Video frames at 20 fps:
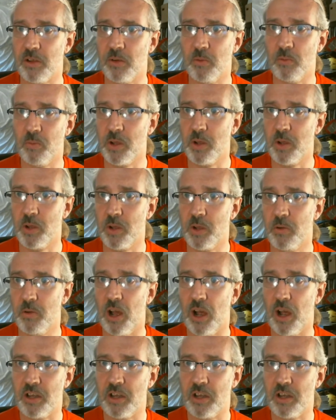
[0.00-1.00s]

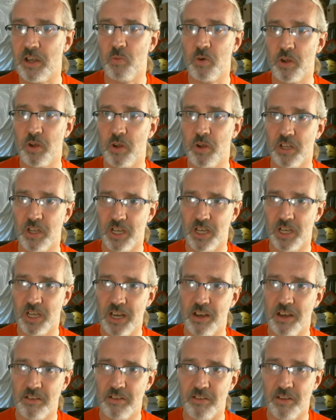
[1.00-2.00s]
I didn't want to
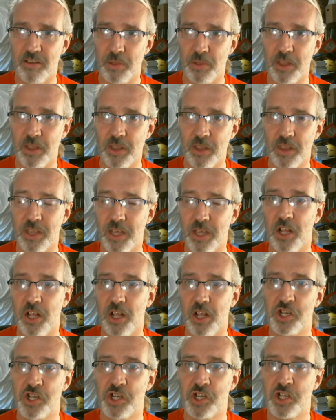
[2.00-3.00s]
get into something
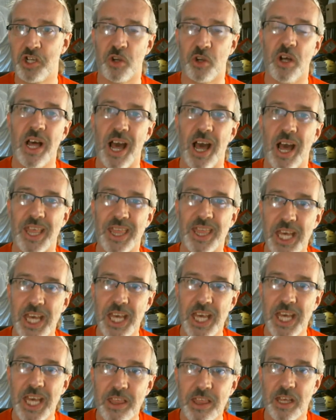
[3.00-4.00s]
theological. I
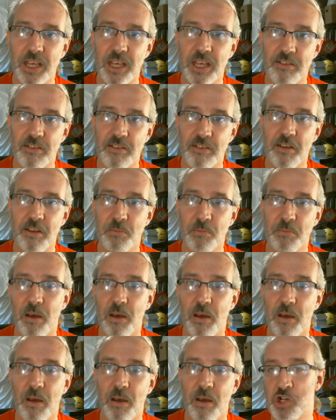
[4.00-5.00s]
think that
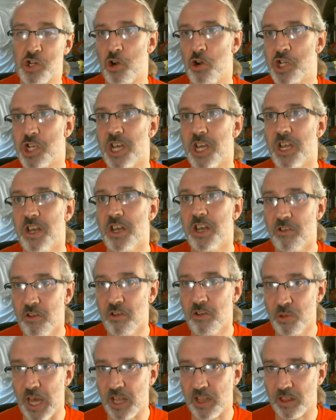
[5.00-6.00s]
sometimes church can
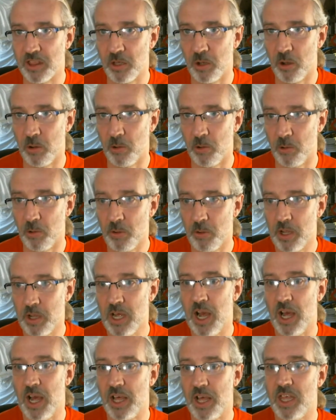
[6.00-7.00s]
do that, though.
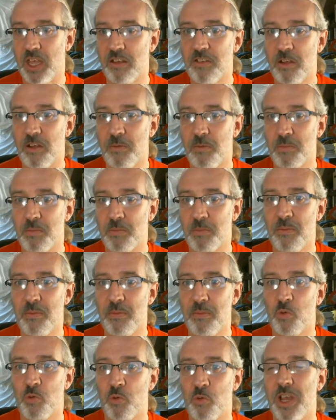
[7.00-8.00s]
I think
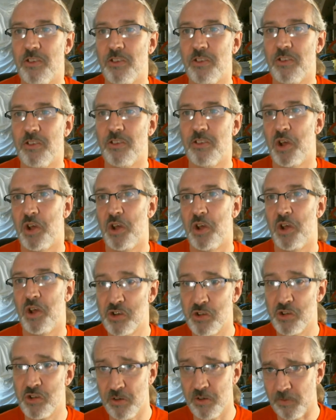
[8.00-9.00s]
sometimes we can
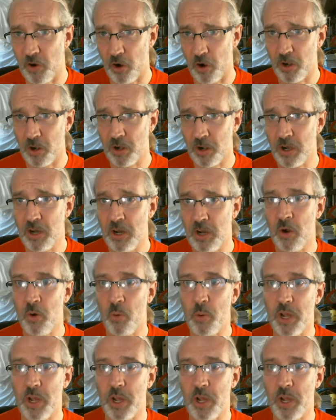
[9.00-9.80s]
stretch too far.